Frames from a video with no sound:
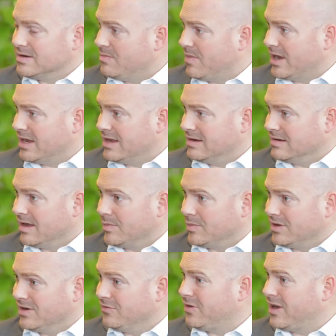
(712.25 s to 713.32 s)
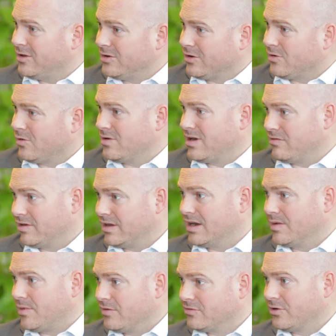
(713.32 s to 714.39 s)
that may end up in failure or never get
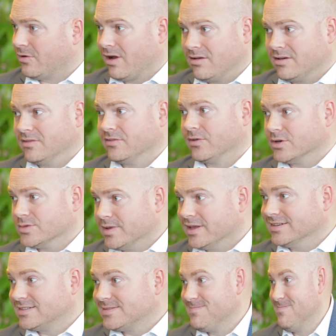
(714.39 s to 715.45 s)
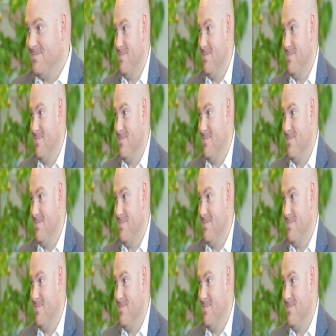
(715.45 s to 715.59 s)
up off the ground in the first place.